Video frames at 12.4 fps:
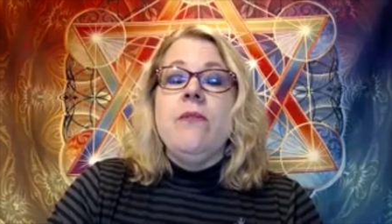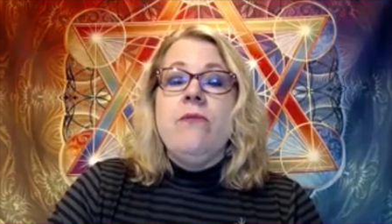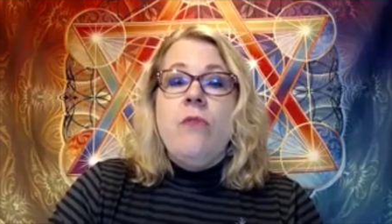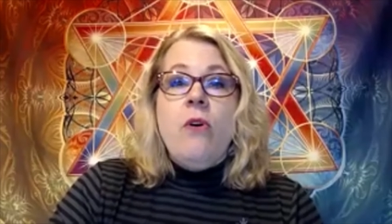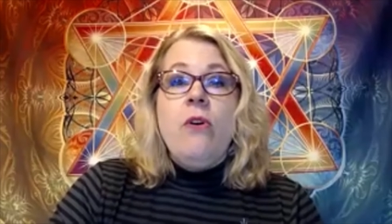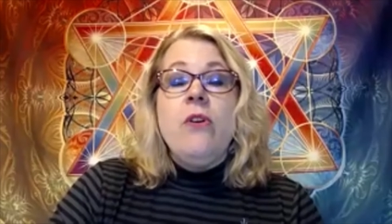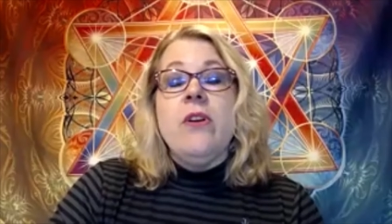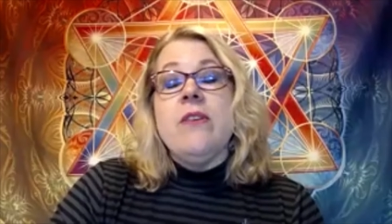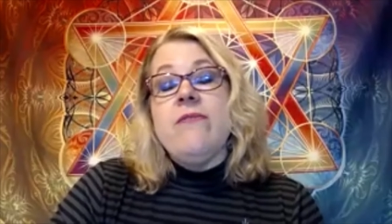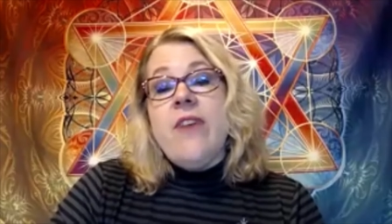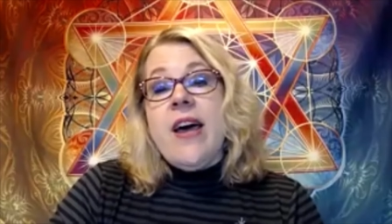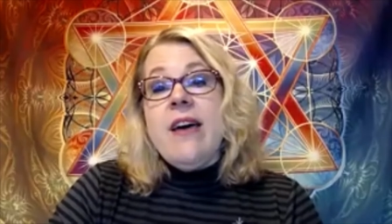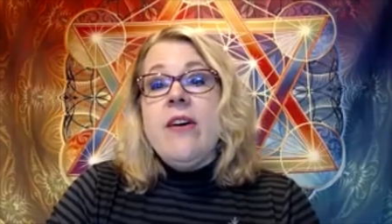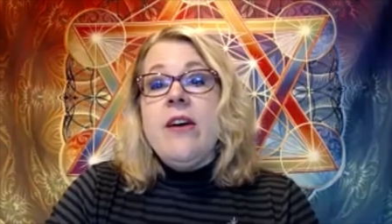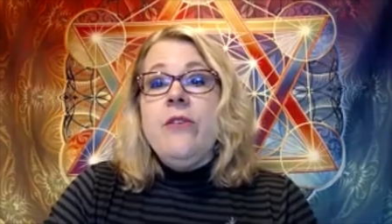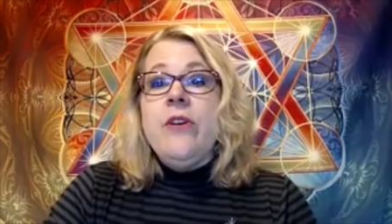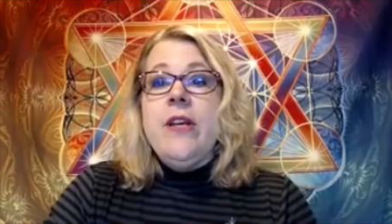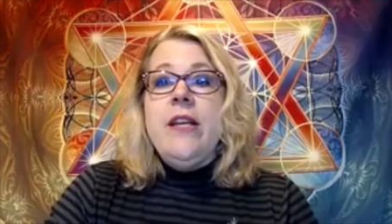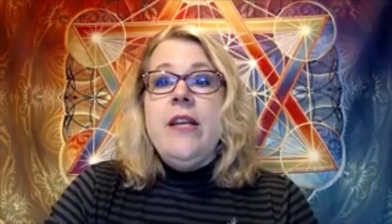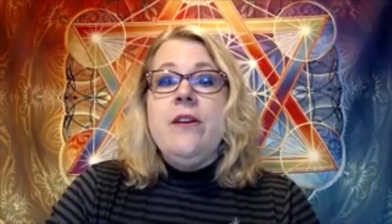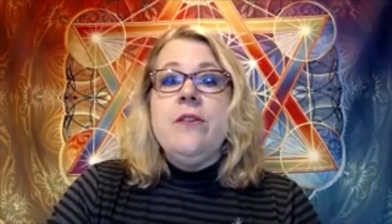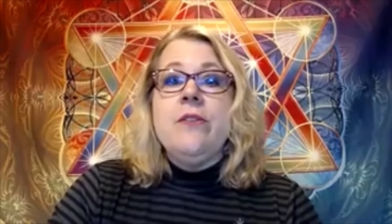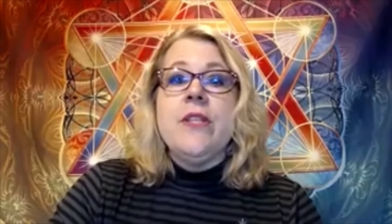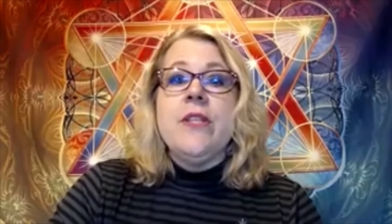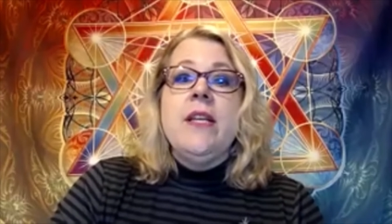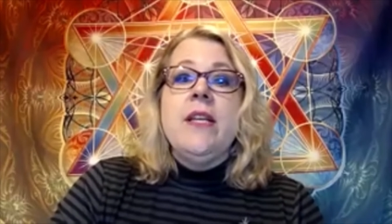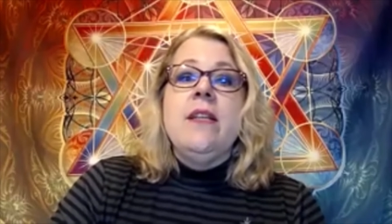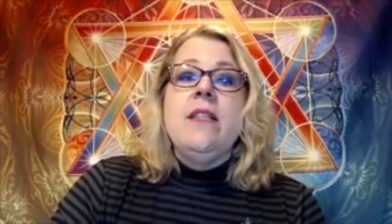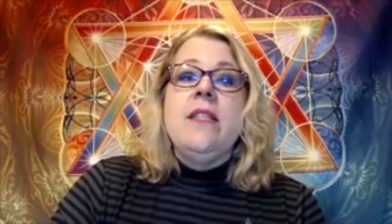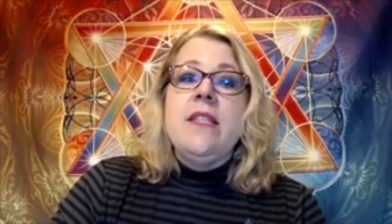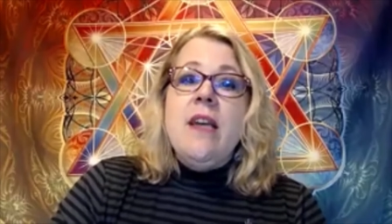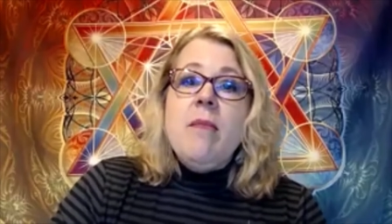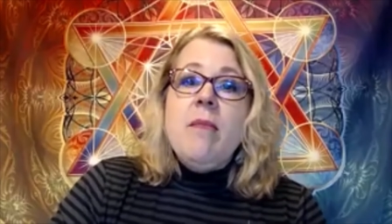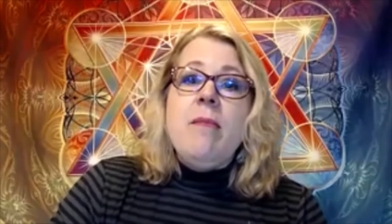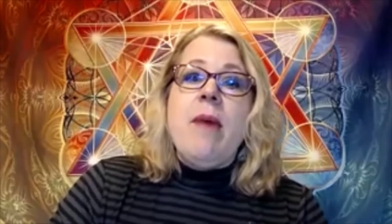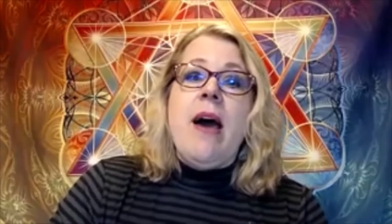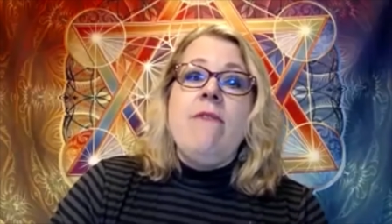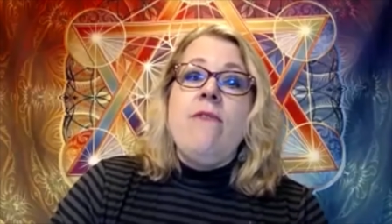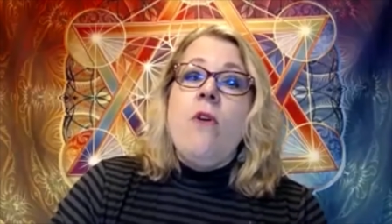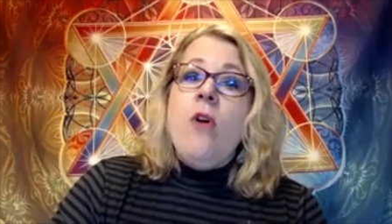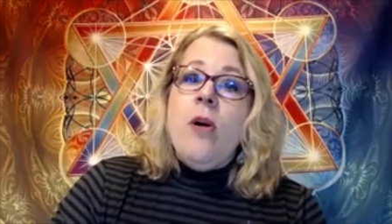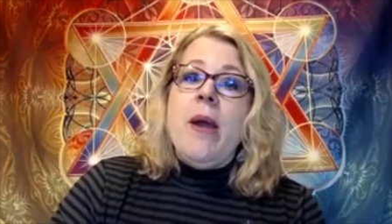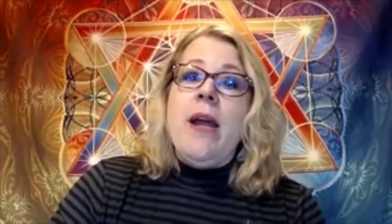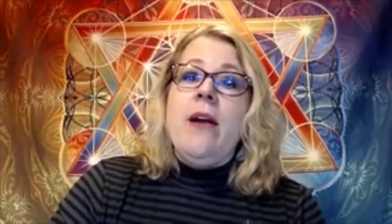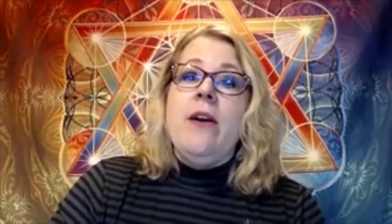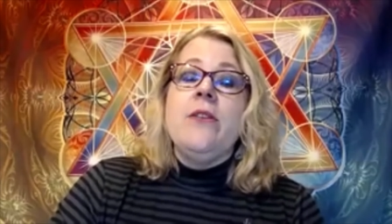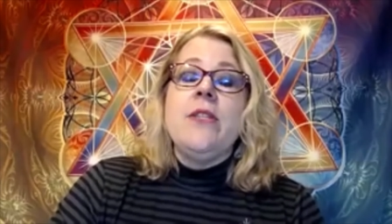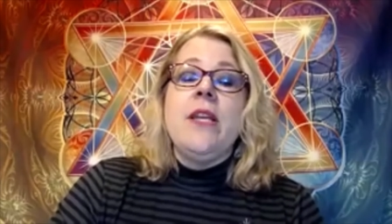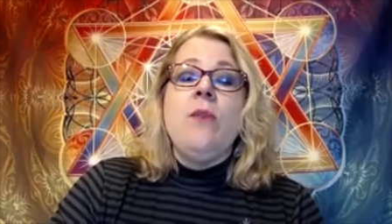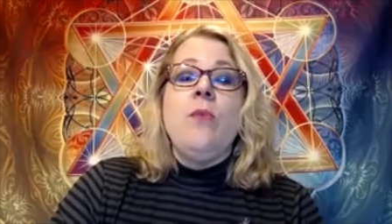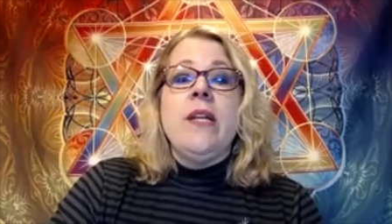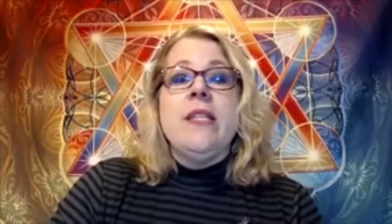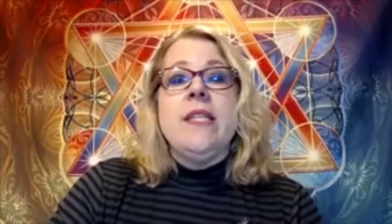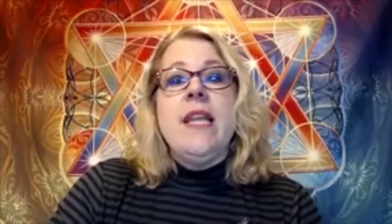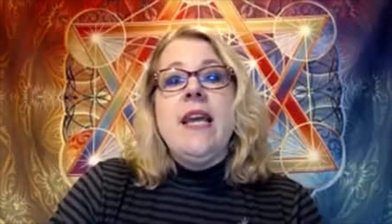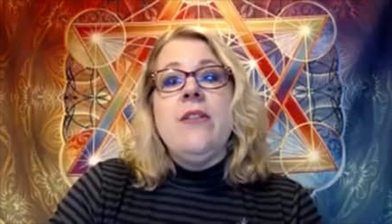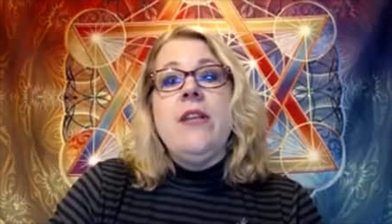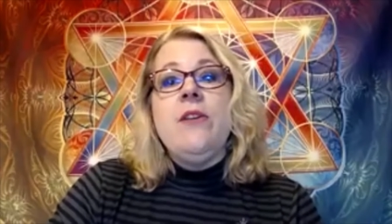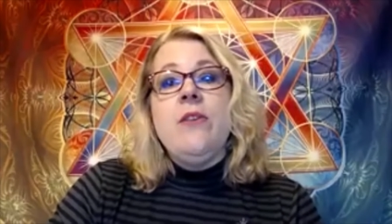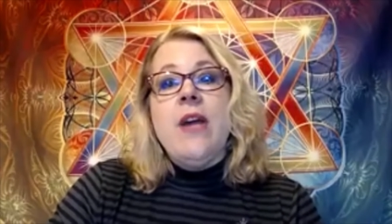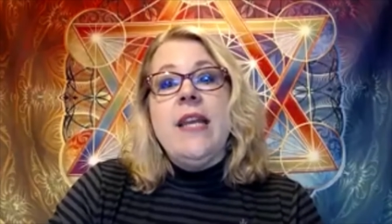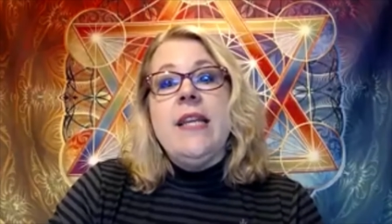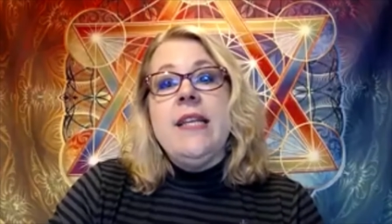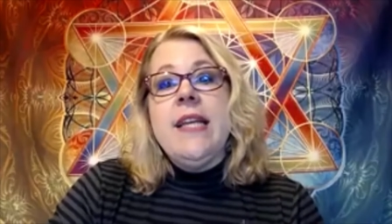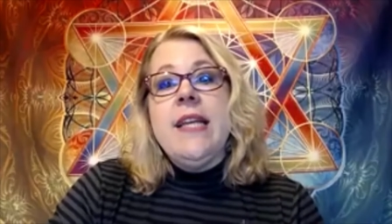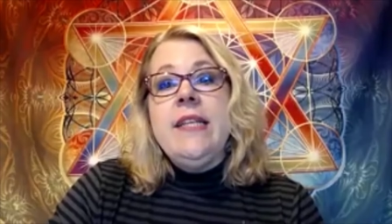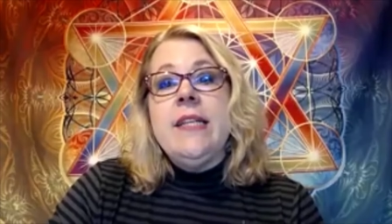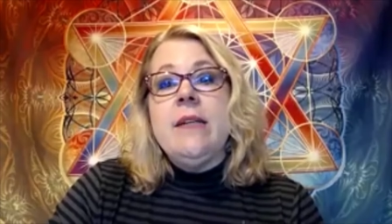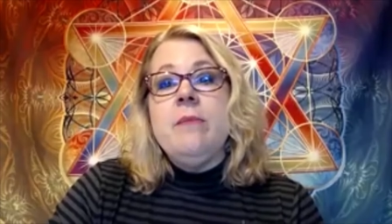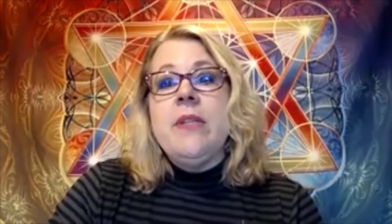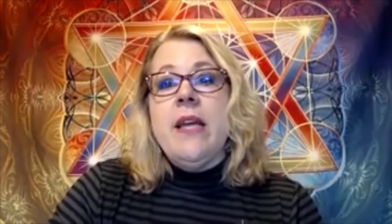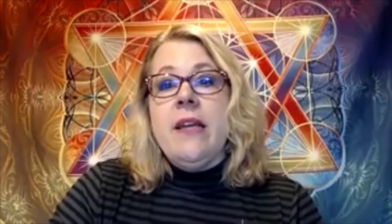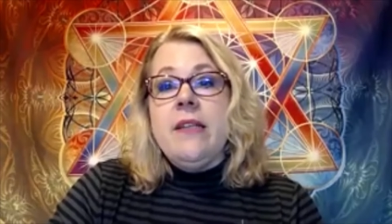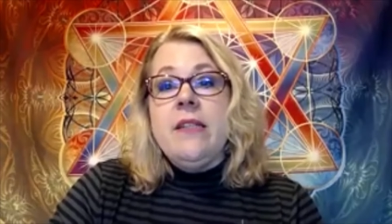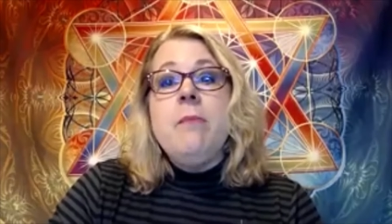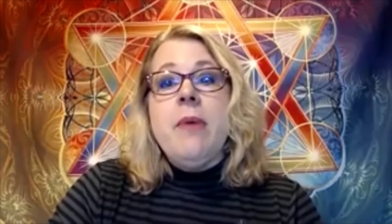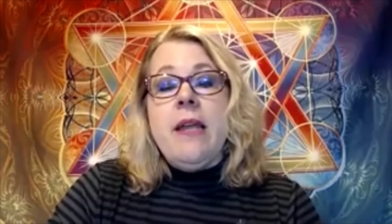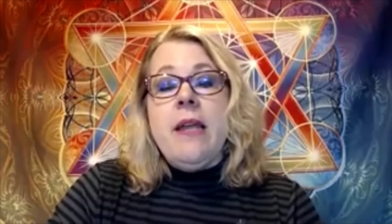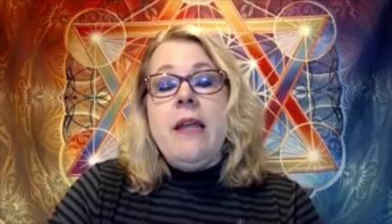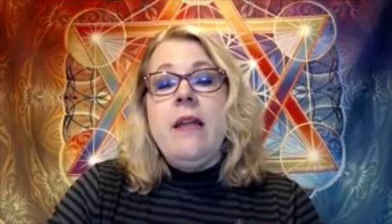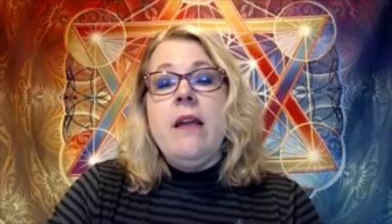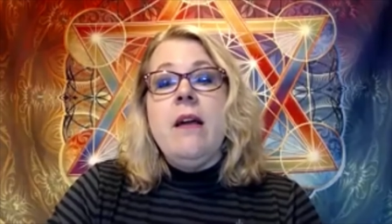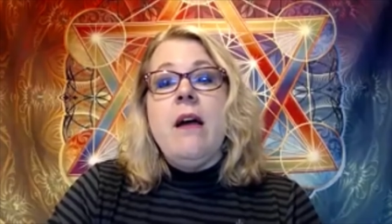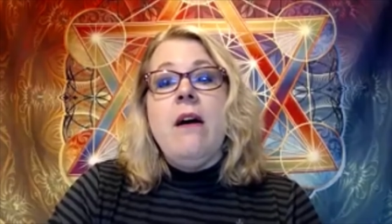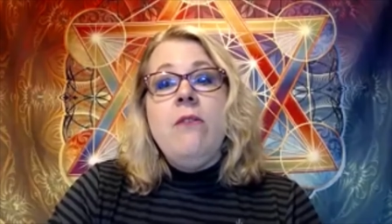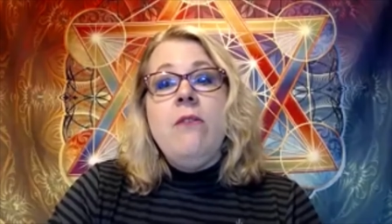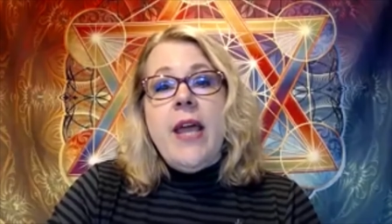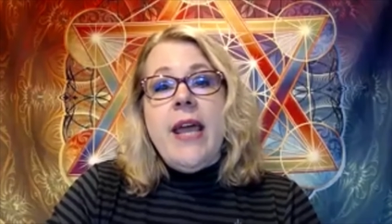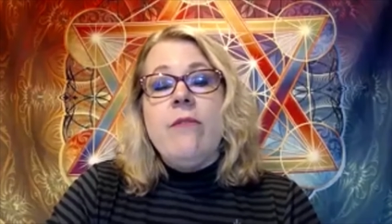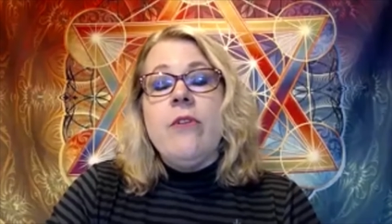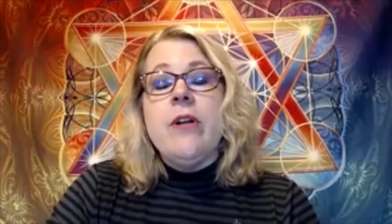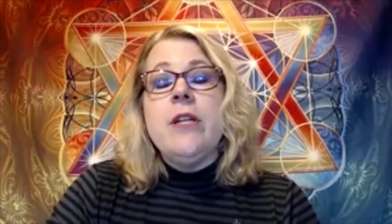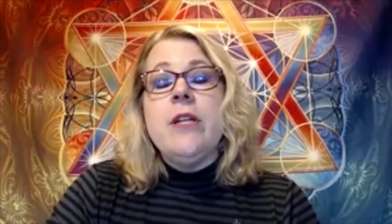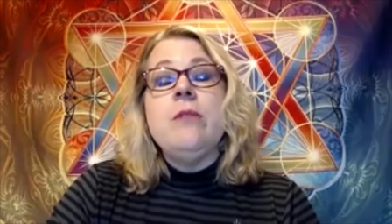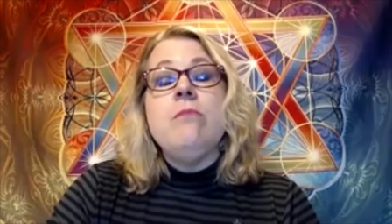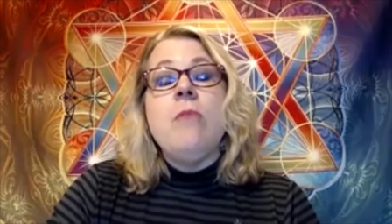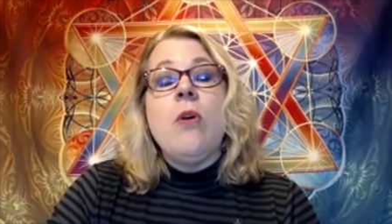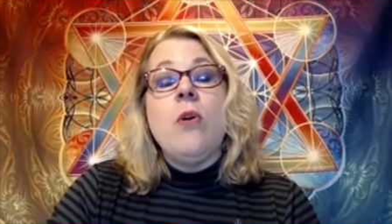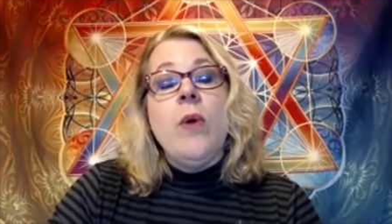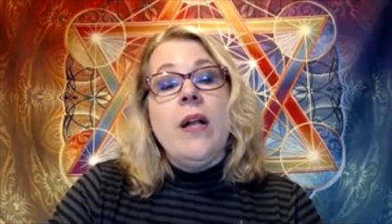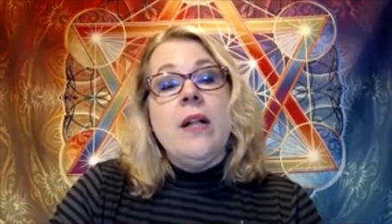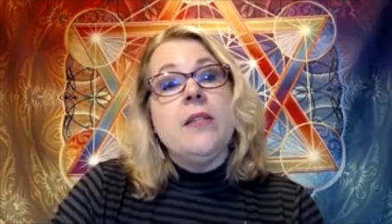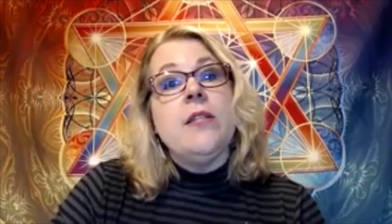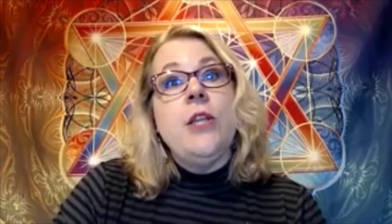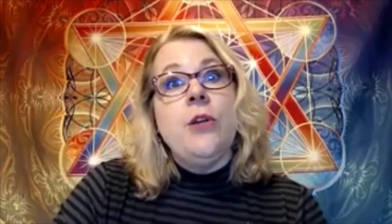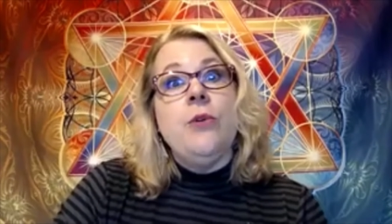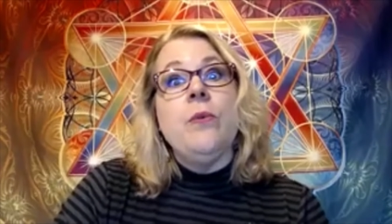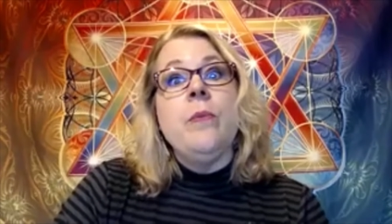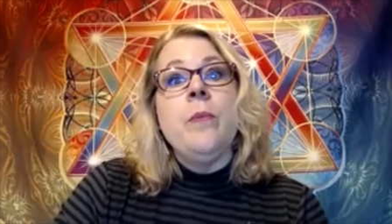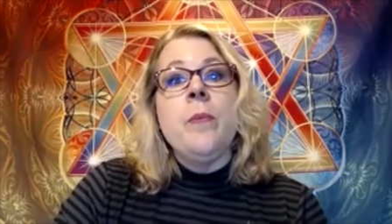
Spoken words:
400 to 500 years, some of my forebears in what is now the United Kingdom tend to be, on average, more well-to-do.